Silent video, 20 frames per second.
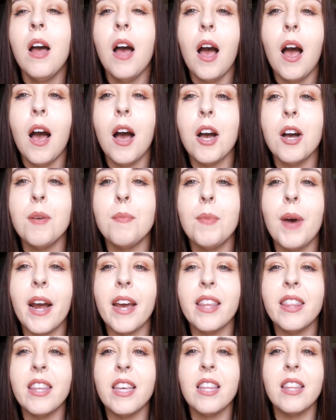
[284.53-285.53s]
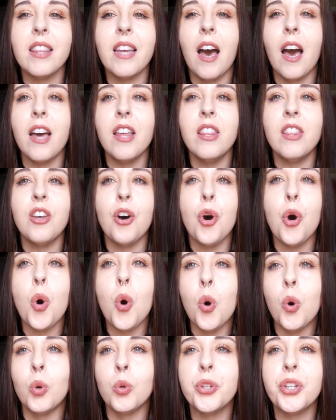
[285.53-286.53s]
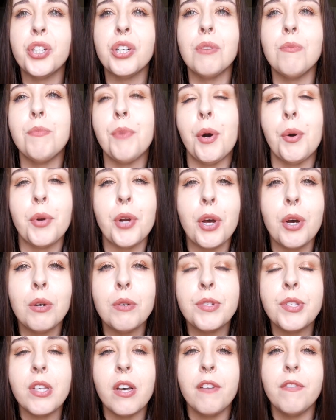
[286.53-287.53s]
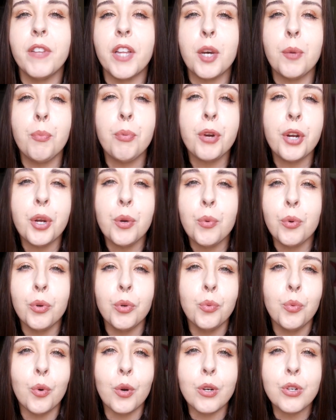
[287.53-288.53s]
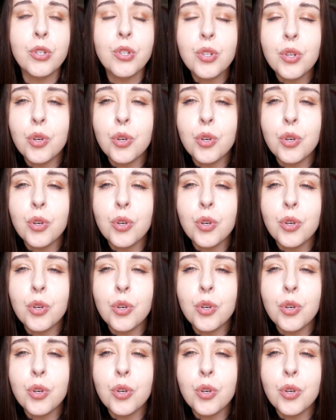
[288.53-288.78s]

I think that the old kimonos of like pre-World War